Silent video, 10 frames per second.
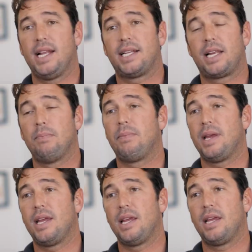It can
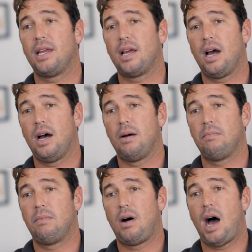be
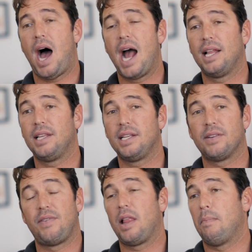highly
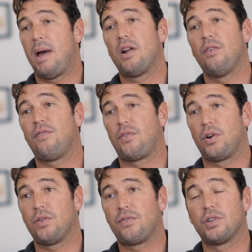developmental
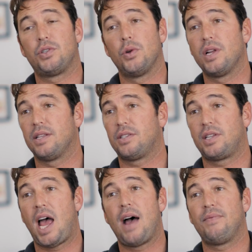for students
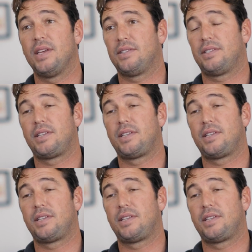to have this